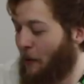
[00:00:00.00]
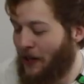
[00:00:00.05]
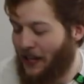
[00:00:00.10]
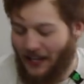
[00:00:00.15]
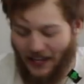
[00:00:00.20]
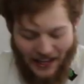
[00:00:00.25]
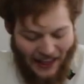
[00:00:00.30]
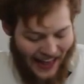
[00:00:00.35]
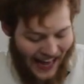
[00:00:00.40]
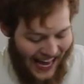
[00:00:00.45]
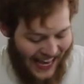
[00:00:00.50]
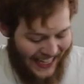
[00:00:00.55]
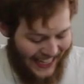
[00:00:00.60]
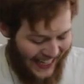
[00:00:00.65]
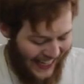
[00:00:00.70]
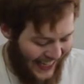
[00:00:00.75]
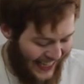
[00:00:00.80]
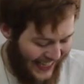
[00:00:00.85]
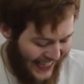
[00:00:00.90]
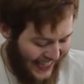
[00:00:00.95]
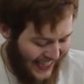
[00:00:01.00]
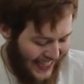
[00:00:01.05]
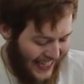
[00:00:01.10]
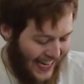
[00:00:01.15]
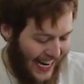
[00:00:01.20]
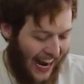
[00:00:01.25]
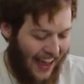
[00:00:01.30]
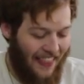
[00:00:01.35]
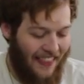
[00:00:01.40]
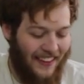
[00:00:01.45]
went into that.
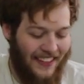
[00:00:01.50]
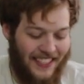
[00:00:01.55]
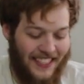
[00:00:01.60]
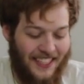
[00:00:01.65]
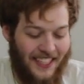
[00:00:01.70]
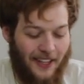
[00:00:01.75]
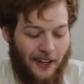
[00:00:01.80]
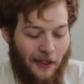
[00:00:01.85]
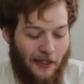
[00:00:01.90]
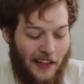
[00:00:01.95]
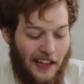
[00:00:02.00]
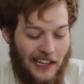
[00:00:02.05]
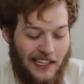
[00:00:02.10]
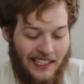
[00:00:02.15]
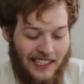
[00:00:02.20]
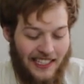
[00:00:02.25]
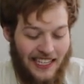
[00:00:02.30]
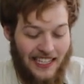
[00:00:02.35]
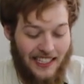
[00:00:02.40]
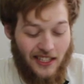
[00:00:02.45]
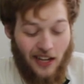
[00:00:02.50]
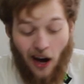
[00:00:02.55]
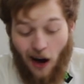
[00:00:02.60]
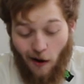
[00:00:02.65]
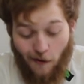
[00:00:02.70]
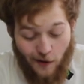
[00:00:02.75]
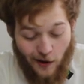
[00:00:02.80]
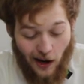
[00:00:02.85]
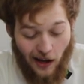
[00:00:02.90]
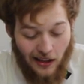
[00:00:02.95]
And this is a little thing that just says
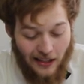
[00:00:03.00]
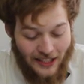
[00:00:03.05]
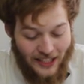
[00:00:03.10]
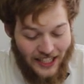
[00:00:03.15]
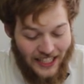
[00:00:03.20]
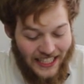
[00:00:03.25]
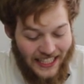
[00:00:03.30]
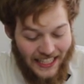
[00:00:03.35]
coffeeology,